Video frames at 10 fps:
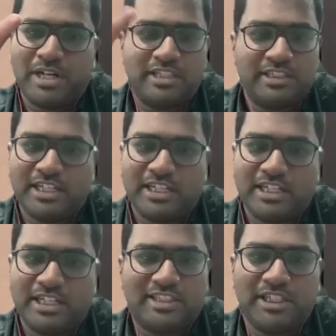I think
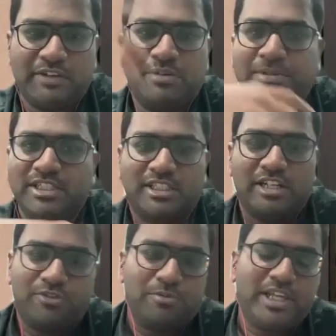that's something that even
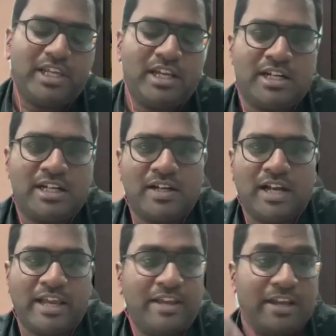personally for me,
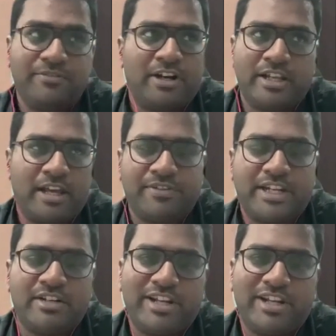I
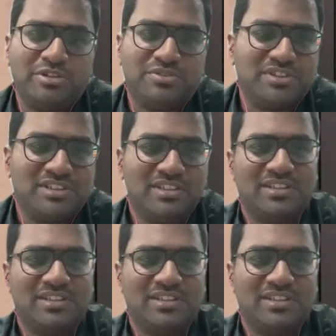find it very useful.